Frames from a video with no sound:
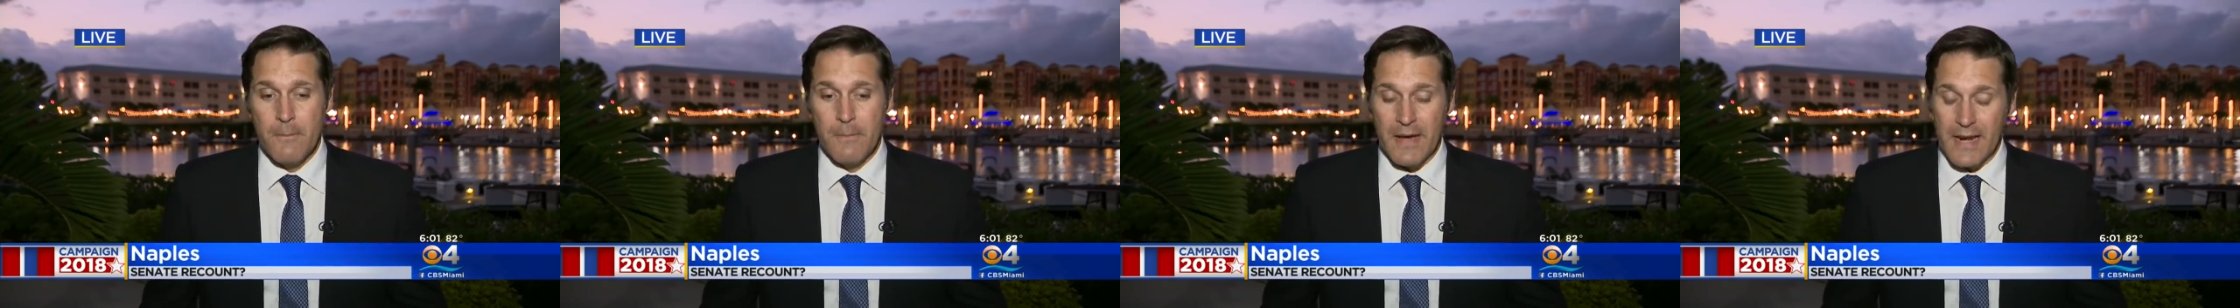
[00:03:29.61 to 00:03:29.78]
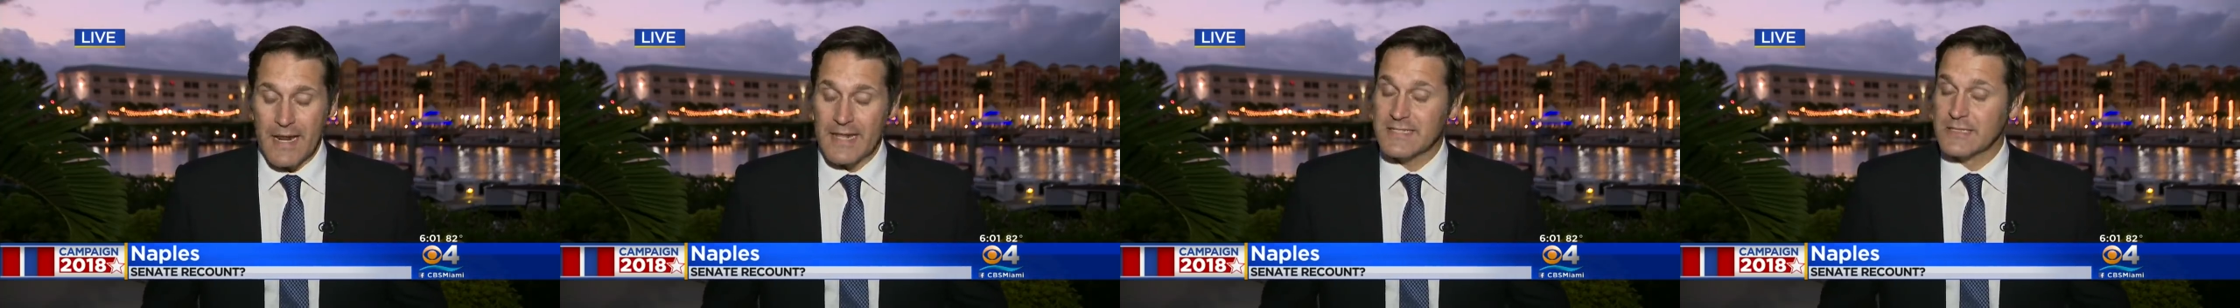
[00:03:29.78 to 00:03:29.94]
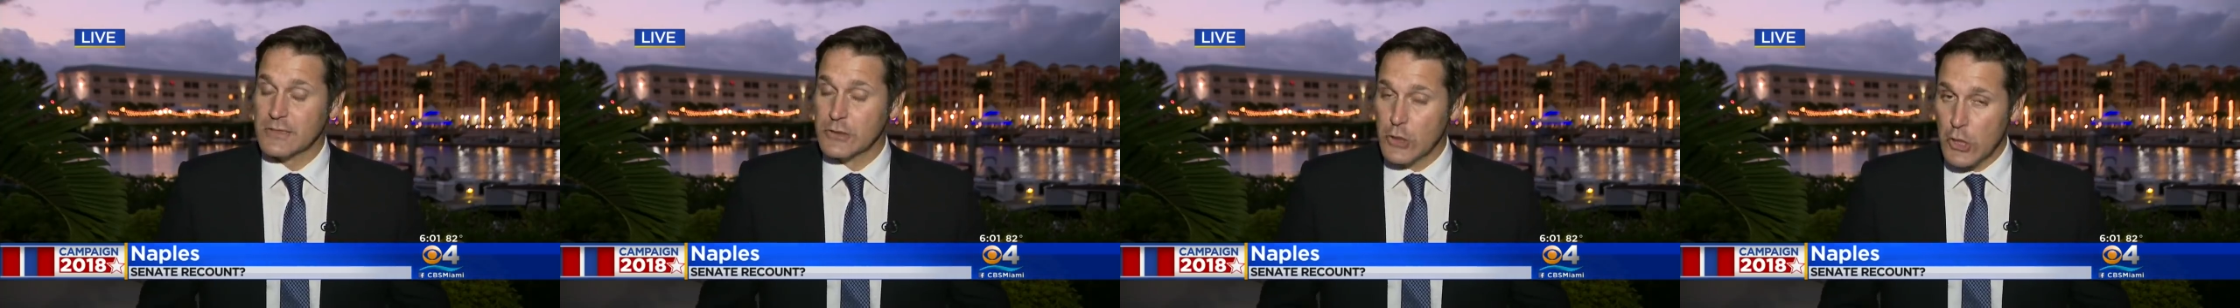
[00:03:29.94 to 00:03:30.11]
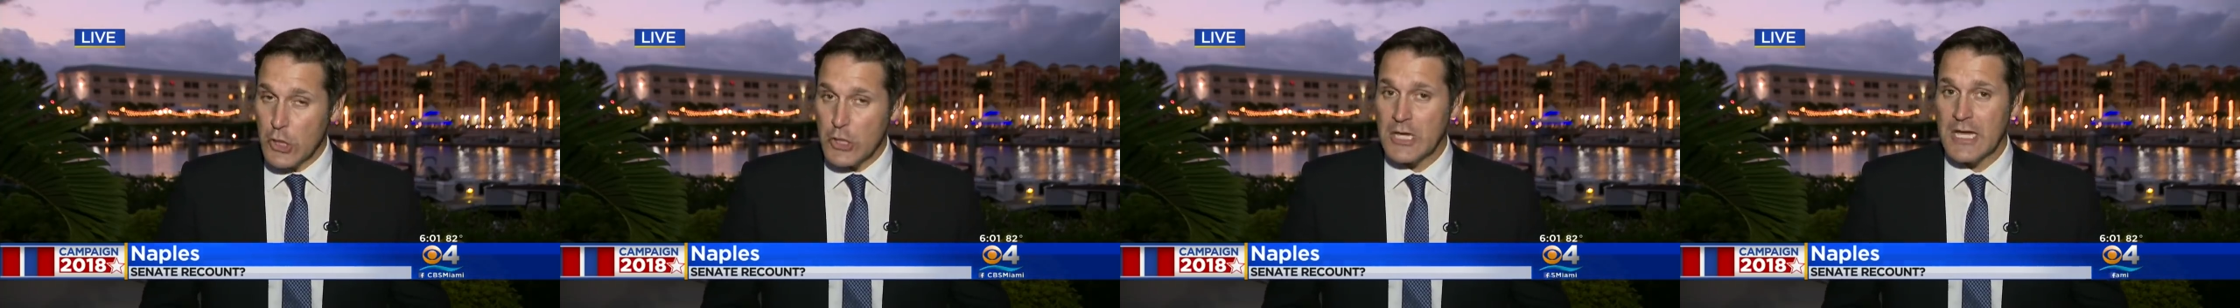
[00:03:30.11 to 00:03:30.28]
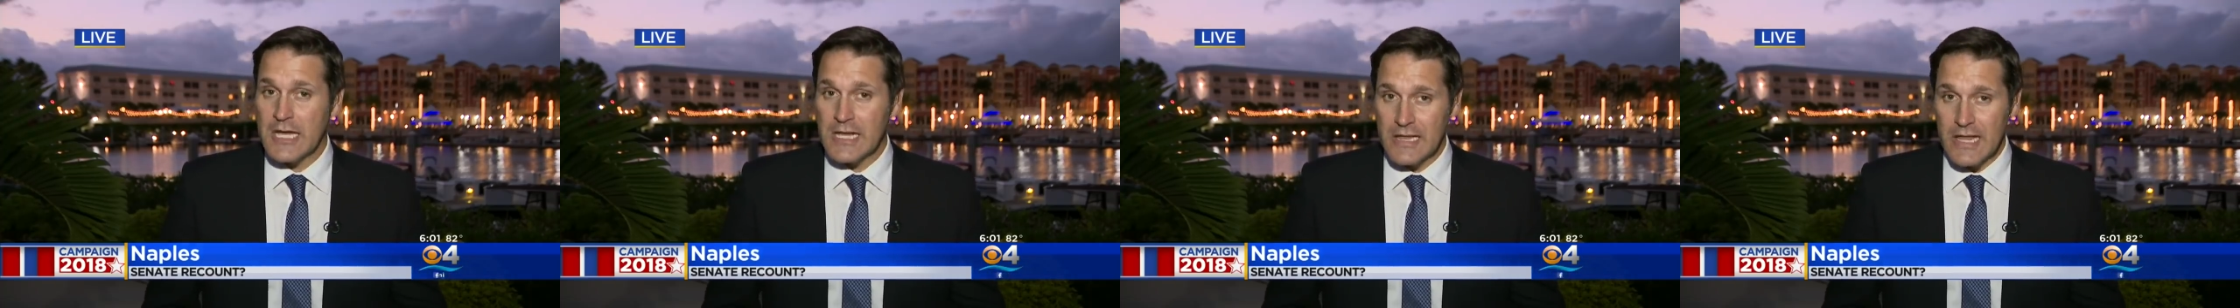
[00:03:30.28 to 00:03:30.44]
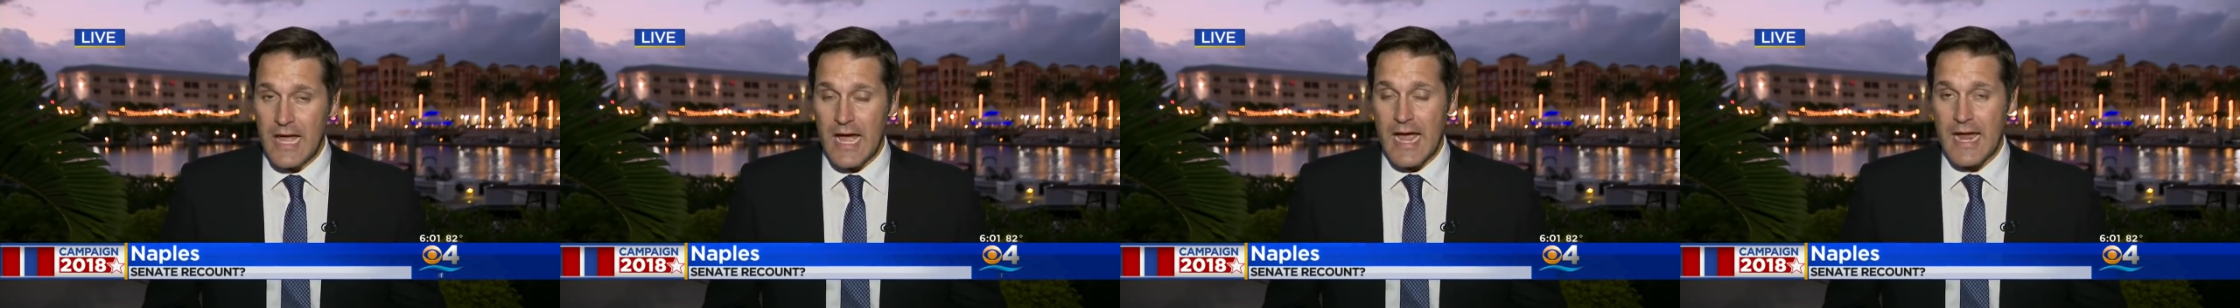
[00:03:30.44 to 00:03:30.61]
but it's
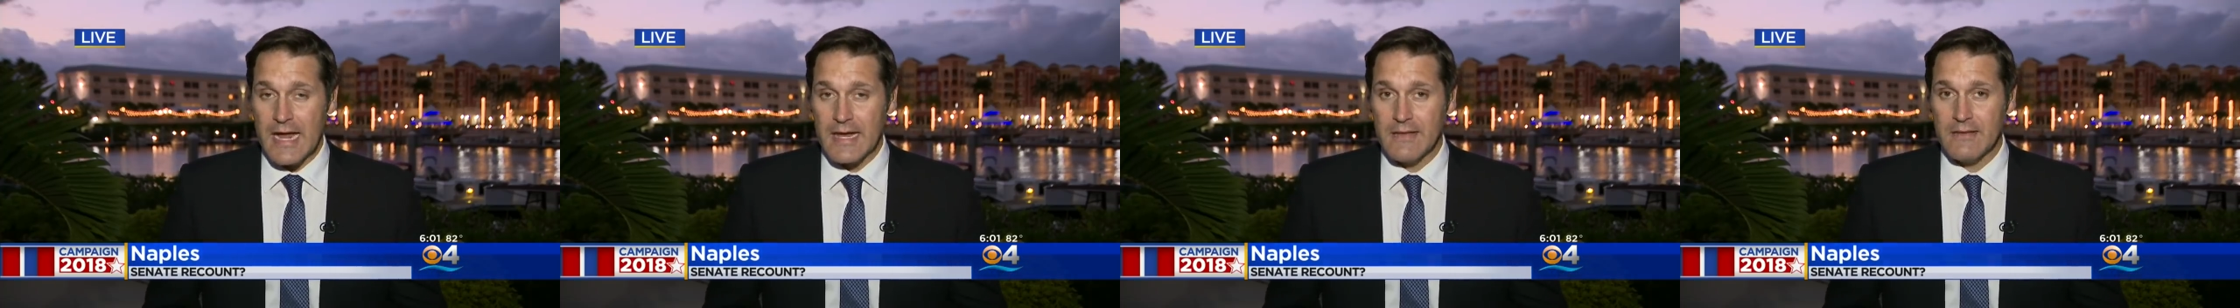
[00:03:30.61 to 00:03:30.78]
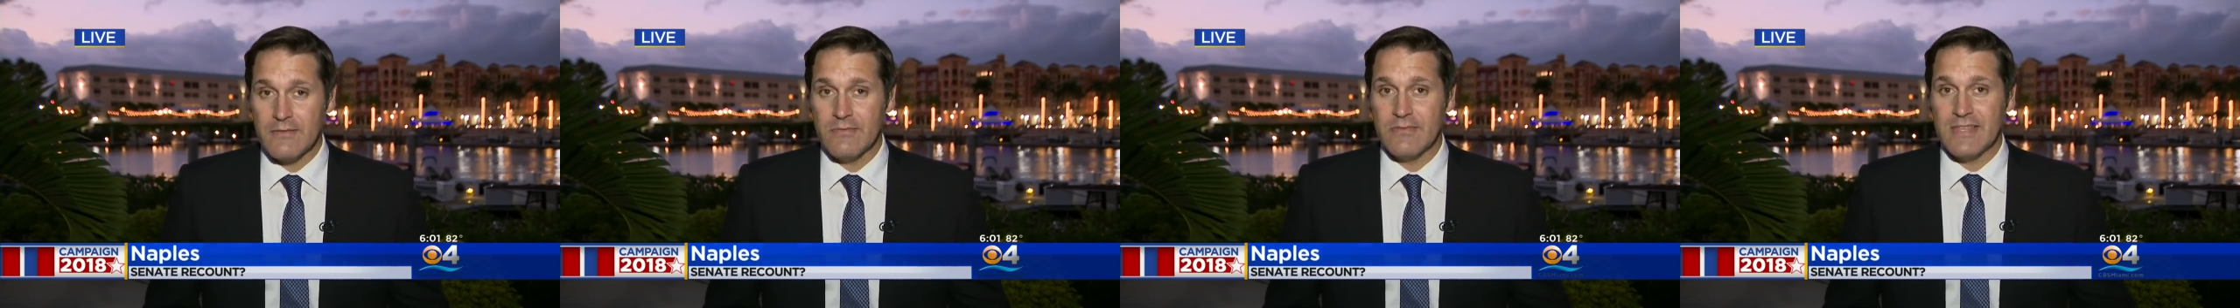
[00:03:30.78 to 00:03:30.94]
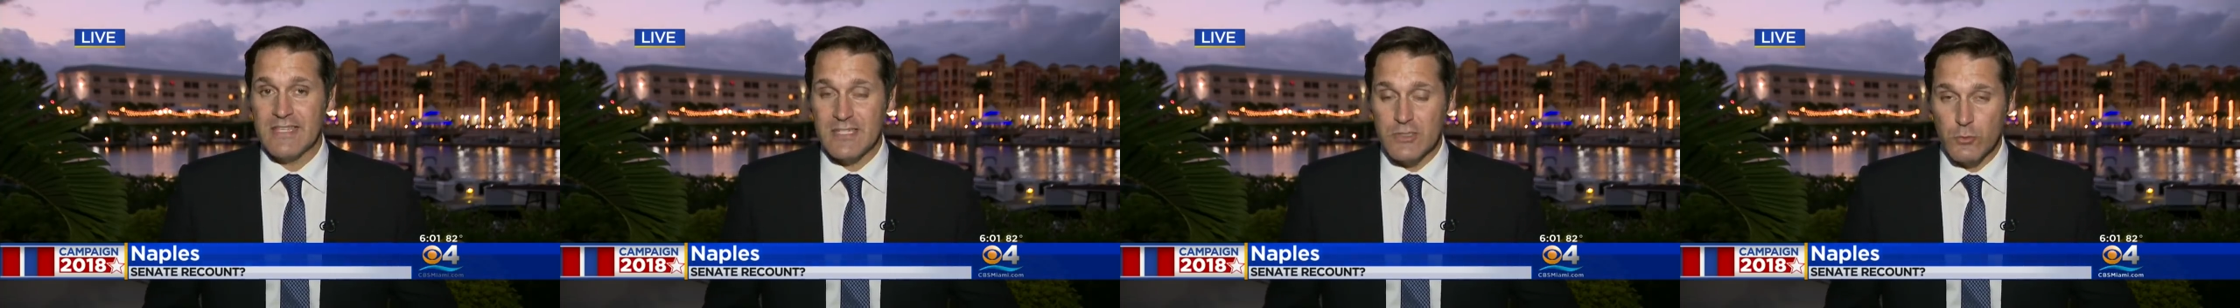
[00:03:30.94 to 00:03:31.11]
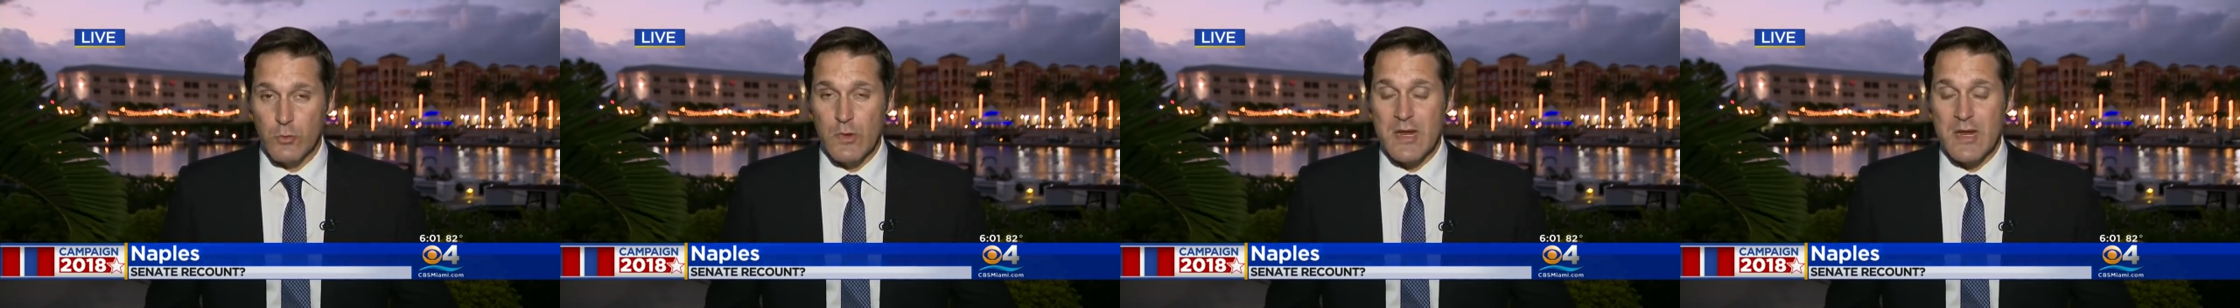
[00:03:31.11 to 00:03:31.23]
looking like this